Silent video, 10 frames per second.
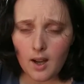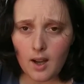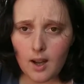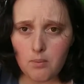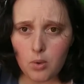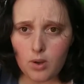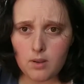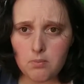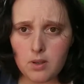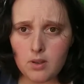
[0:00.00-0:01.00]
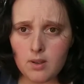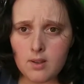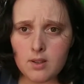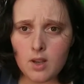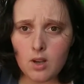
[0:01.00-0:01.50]
or
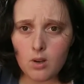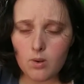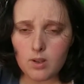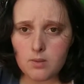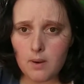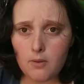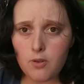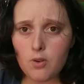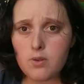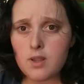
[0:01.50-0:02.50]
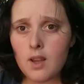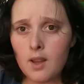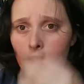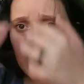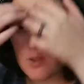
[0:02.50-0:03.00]
computers, or smartphones,
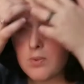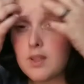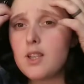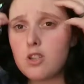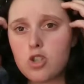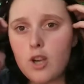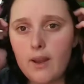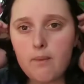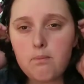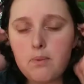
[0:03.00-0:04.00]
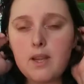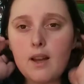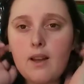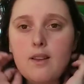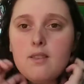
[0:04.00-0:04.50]
it's really a shame,
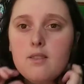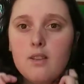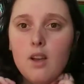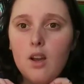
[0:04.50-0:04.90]
because